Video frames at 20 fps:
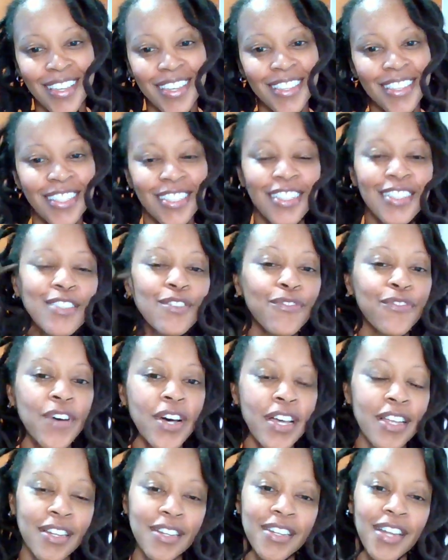This is
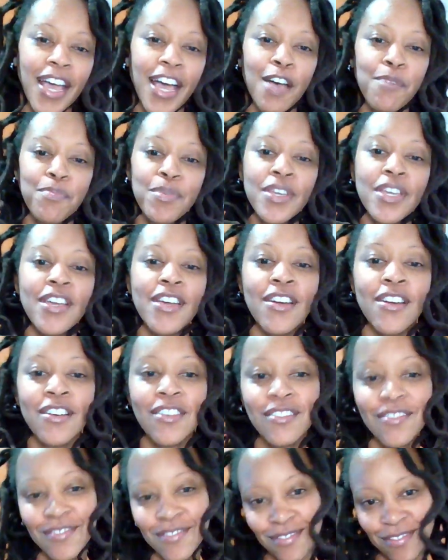fun, happy
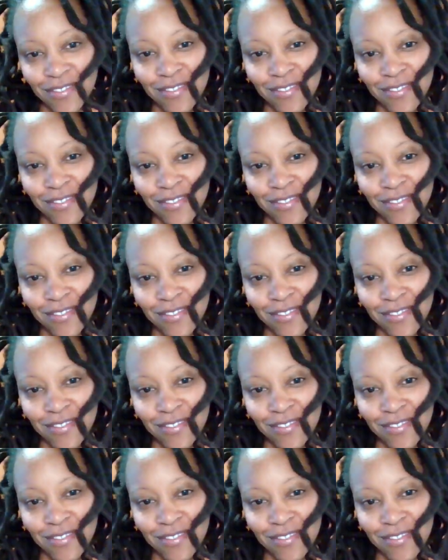hair.